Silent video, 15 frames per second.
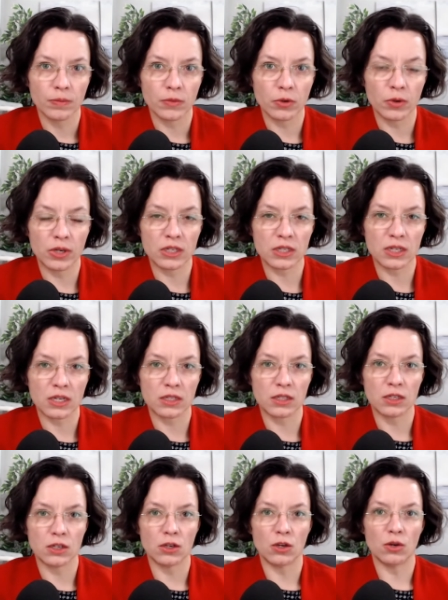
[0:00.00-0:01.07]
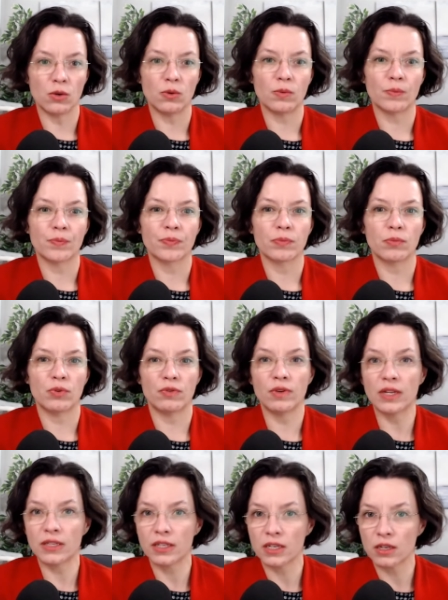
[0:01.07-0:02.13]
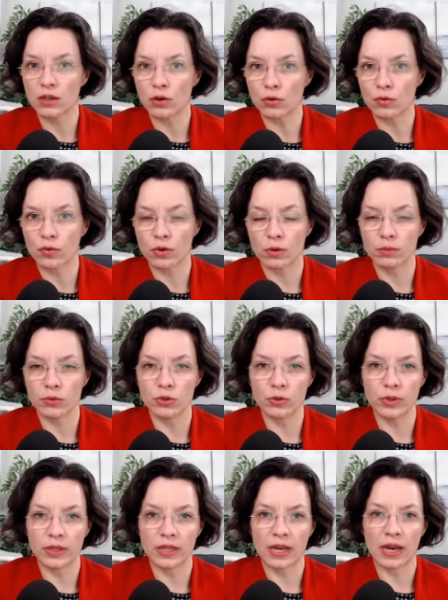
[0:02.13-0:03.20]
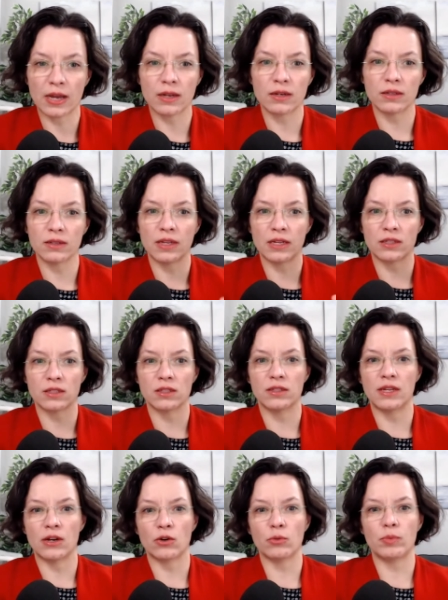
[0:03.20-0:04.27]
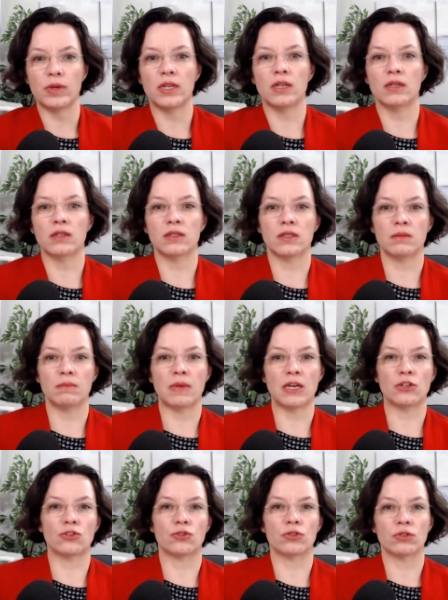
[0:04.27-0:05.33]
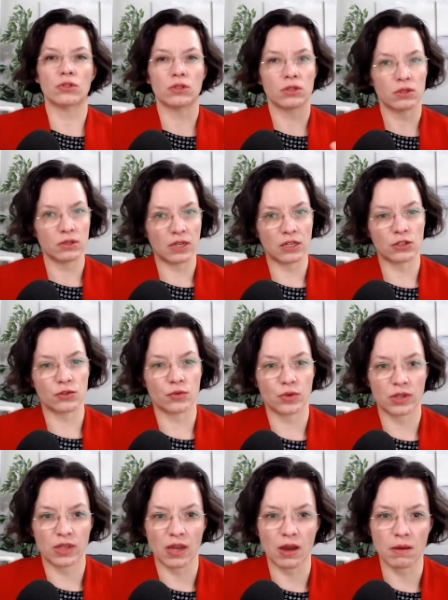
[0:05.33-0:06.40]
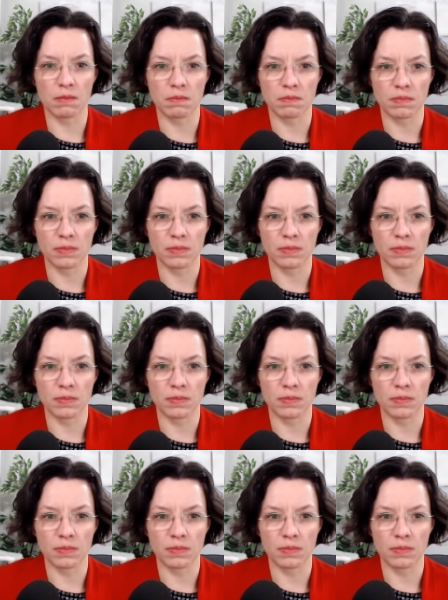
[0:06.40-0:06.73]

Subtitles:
criticizing you, preventing you from doing that, that's their opinions and measures, that's for them.